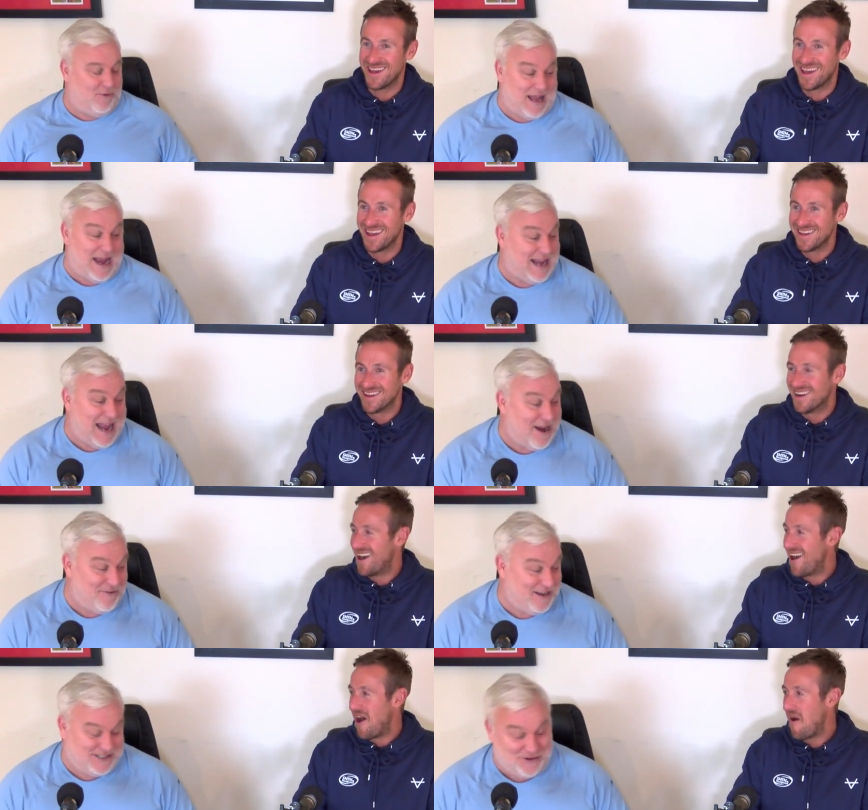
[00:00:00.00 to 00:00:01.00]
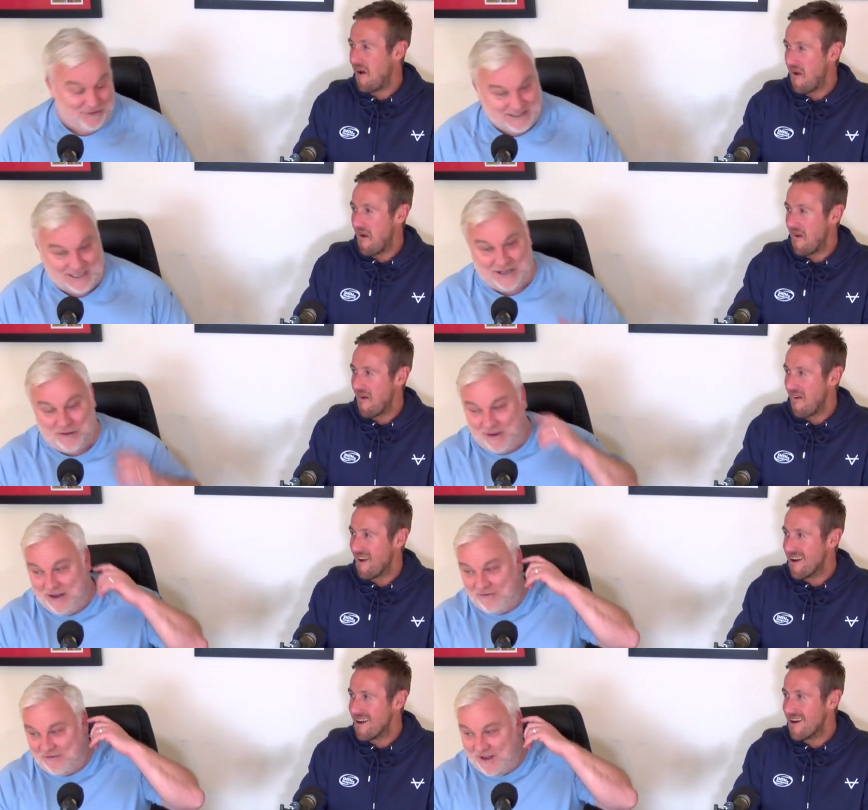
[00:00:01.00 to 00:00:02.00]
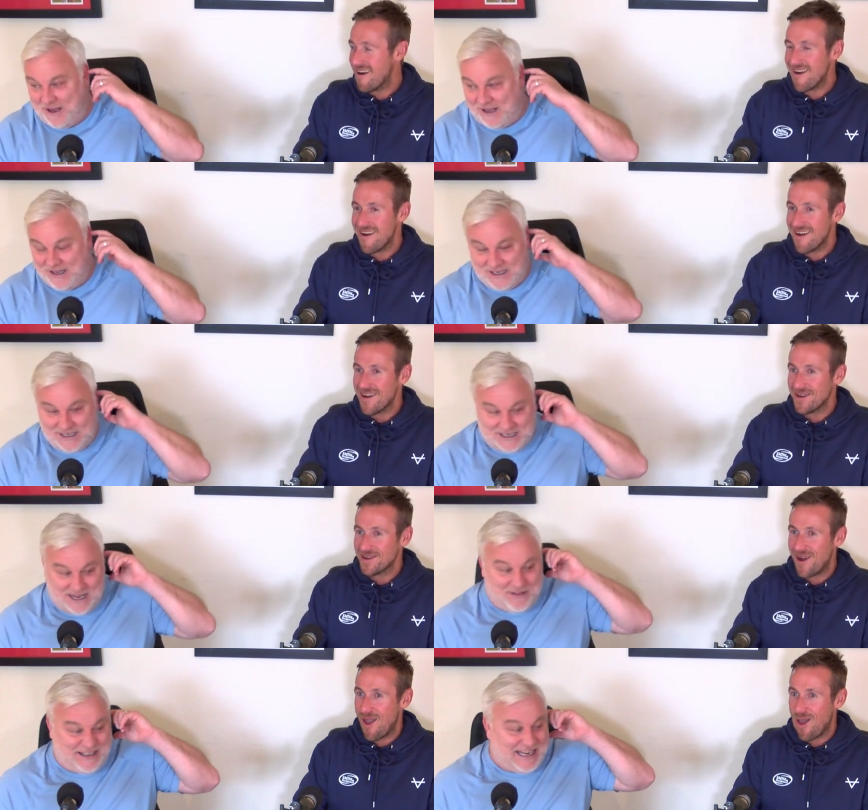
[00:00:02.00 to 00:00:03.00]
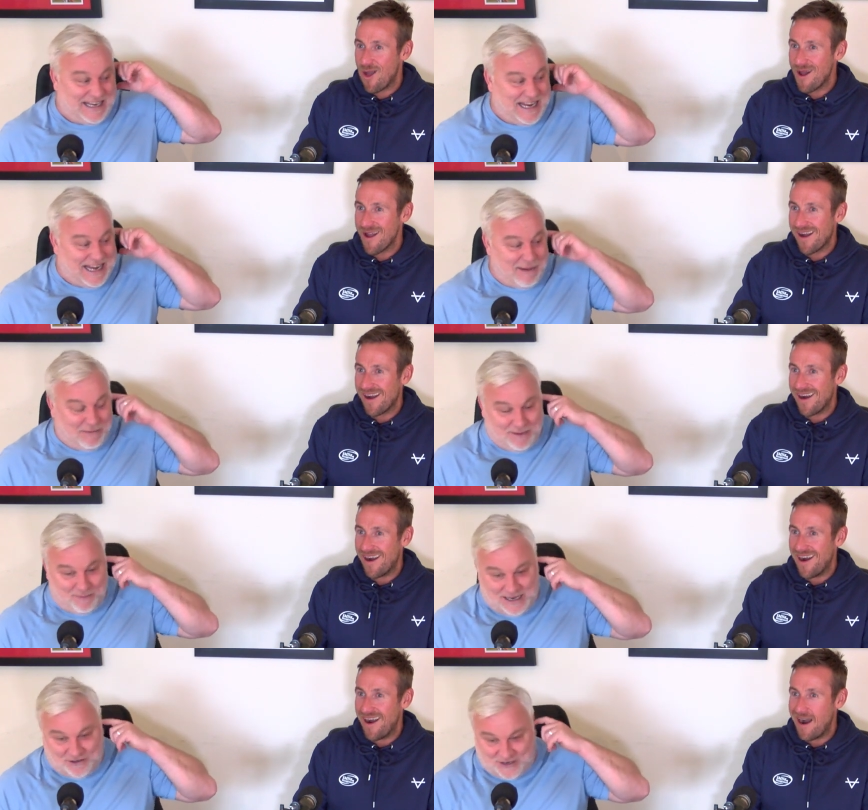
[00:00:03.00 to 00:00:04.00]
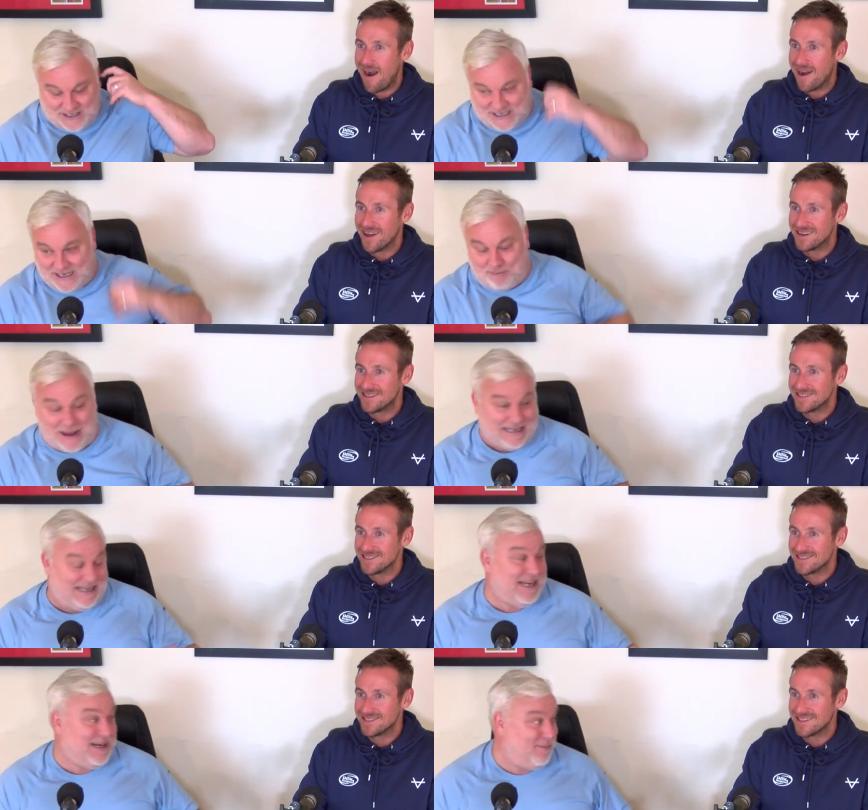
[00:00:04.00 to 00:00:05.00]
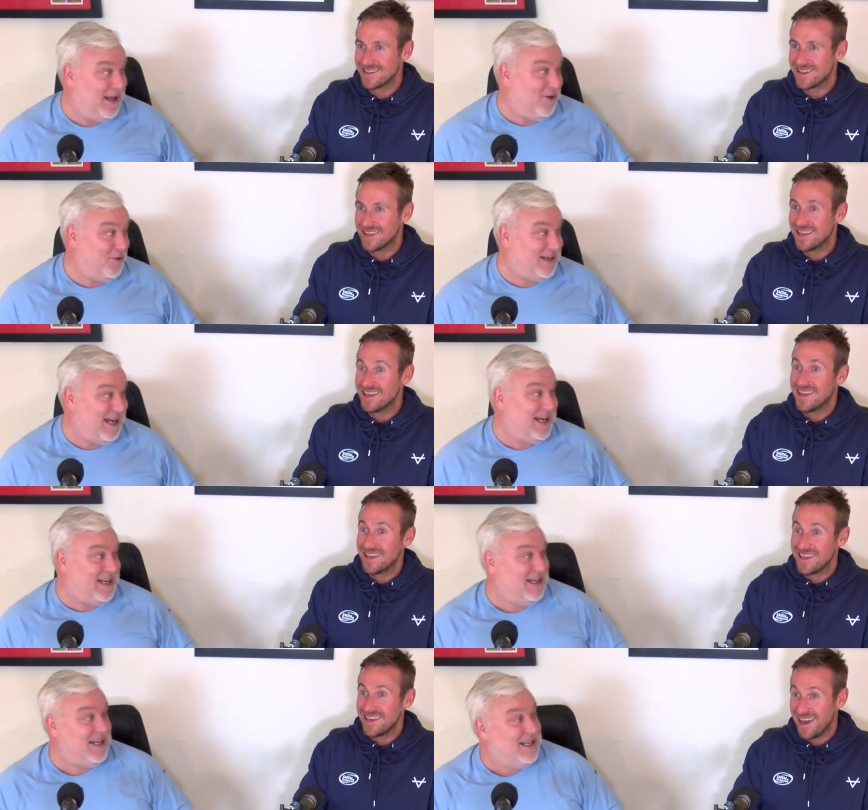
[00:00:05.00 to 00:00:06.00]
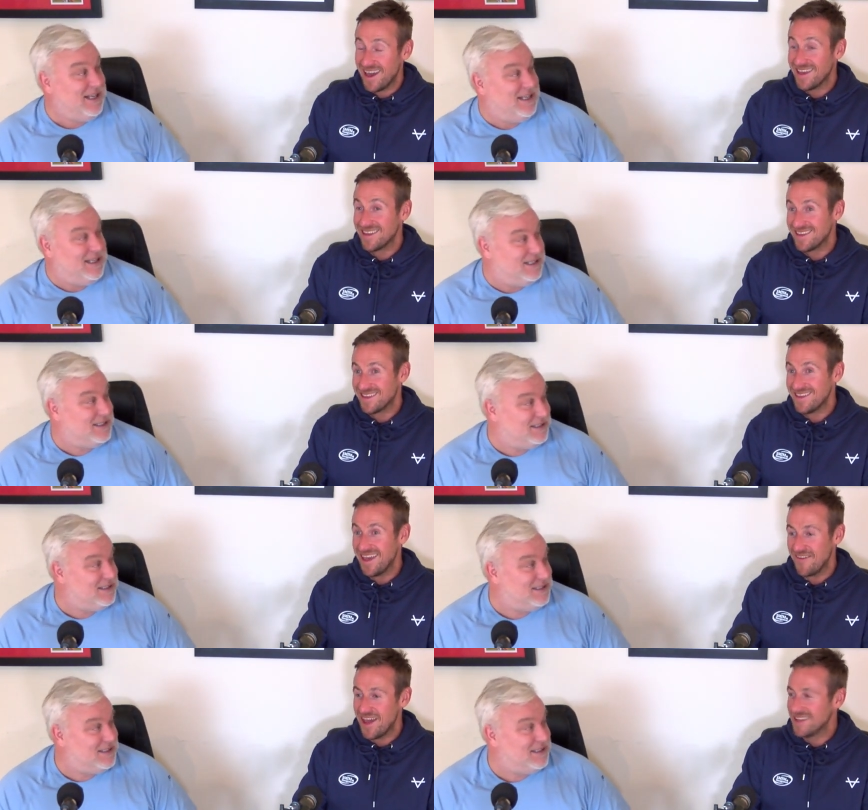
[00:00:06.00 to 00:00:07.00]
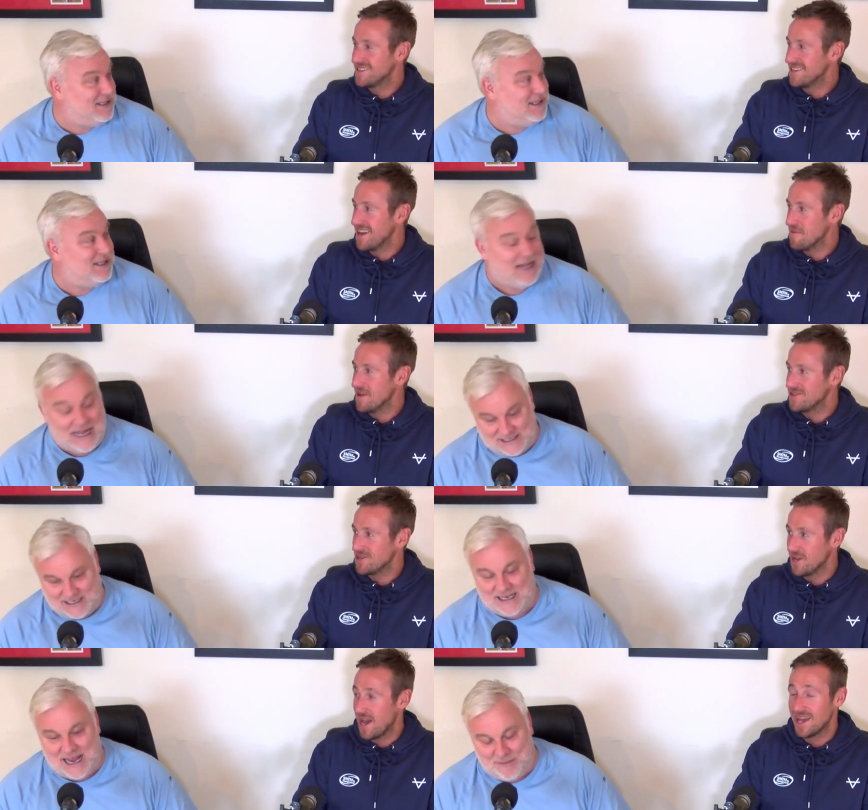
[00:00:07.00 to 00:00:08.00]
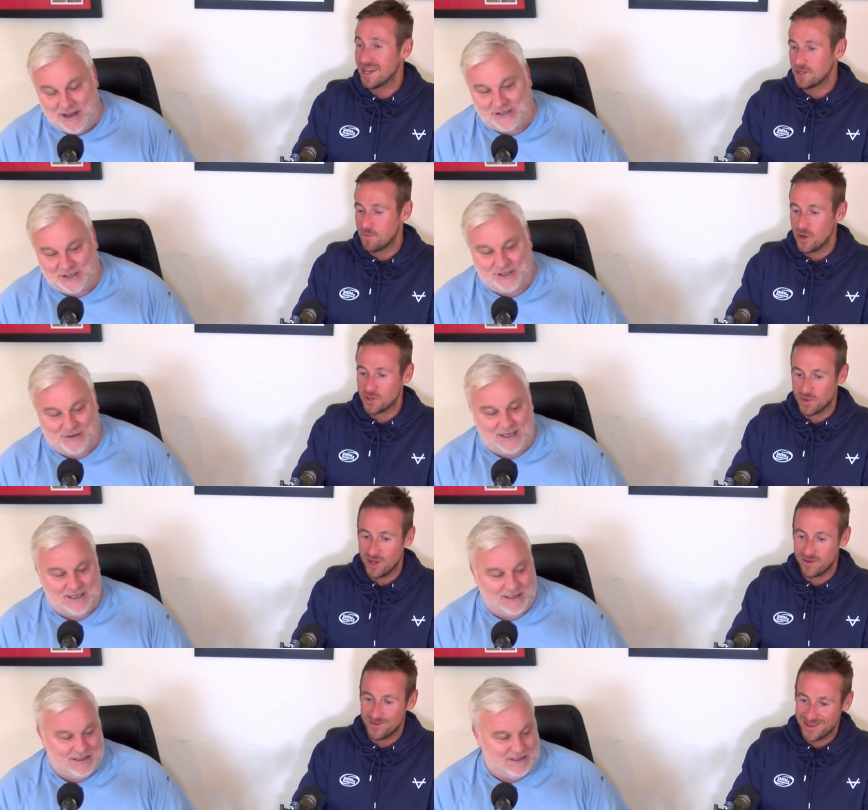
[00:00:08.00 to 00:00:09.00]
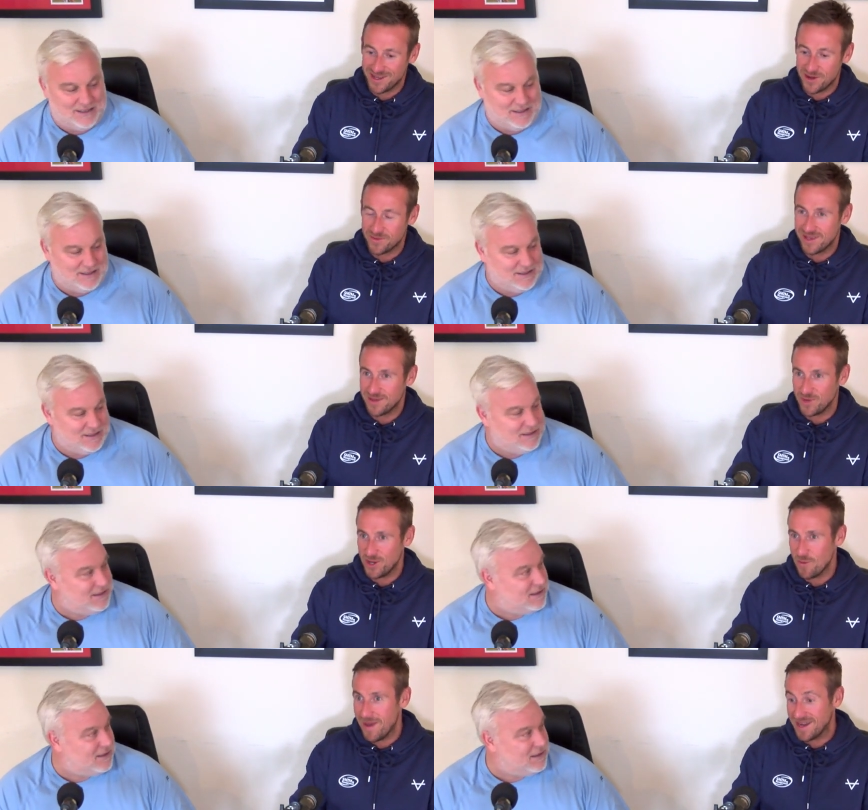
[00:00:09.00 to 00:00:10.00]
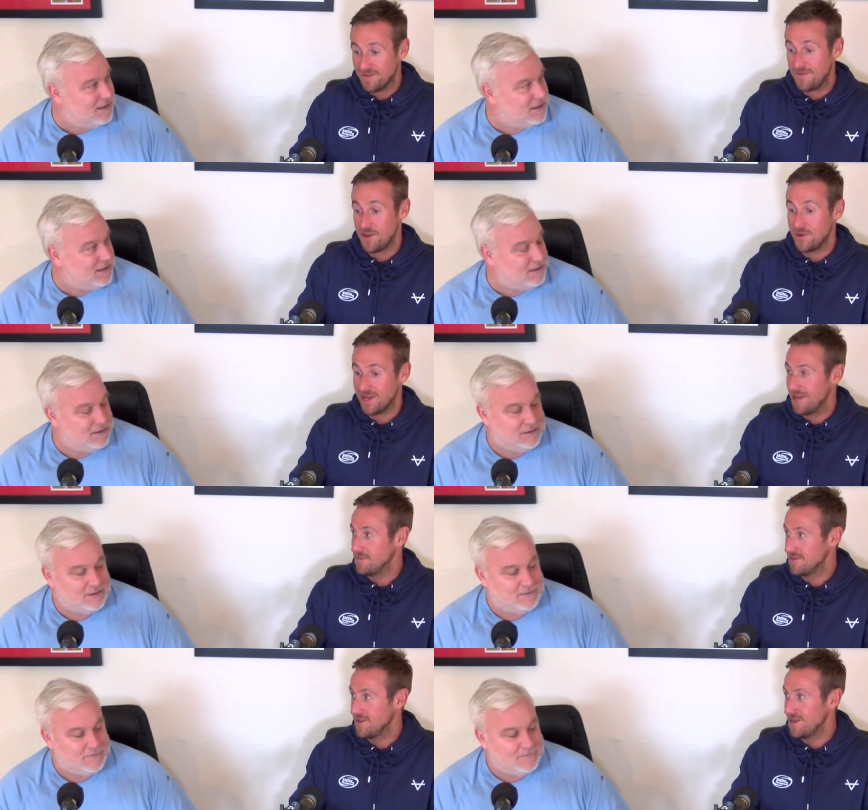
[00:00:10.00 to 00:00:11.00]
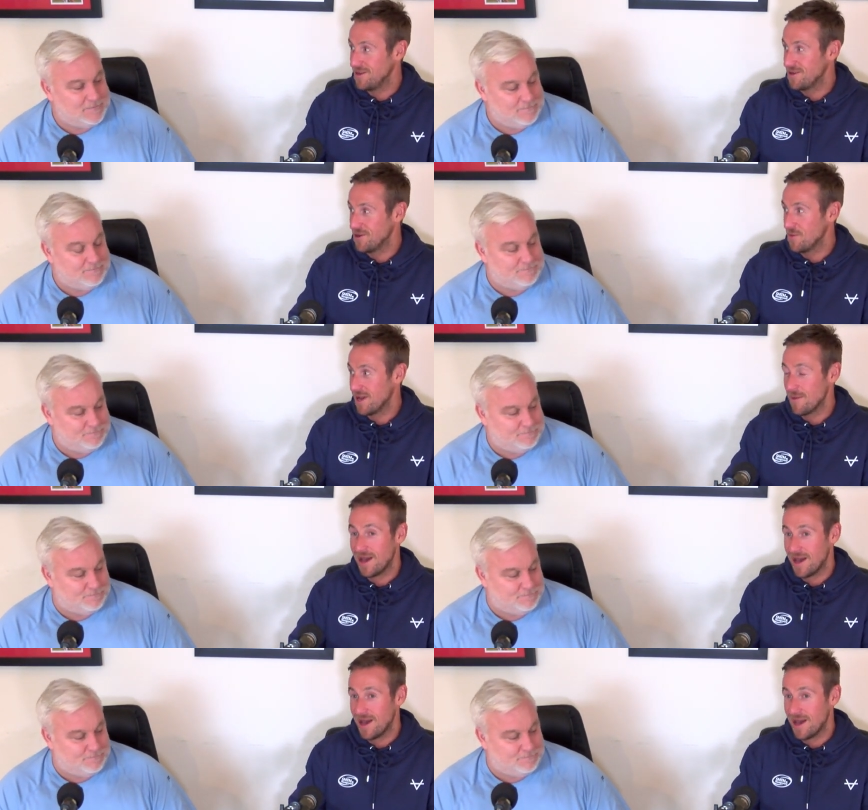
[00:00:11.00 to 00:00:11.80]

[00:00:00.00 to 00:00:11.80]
Speaker 1: it was like an area. So there's a little bit of, uh, and the kicking game can be interesting. A bad kick can be a good kick.
Speaker 2: Yeah. Yeah, it adds a dimension. Adds dimension. I, I suppose what, you know, we don't mind a few games of it, don't we? I'm,